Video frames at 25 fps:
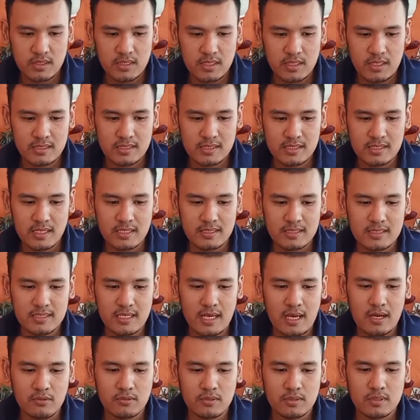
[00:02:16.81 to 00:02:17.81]
It sets
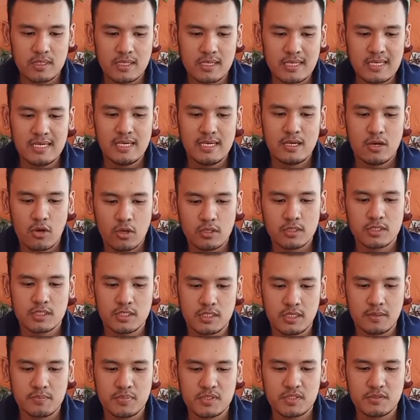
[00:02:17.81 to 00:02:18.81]
out the key
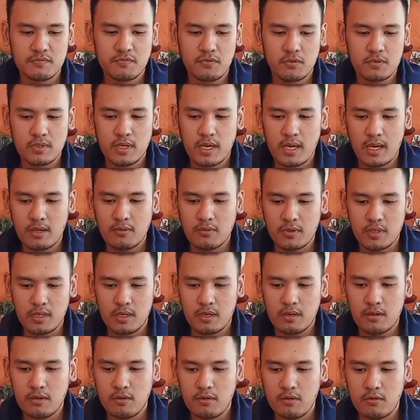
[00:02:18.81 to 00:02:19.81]
concepts for the
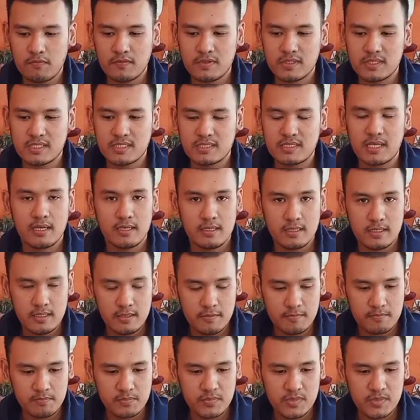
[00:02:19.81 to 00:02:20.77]
area of the study.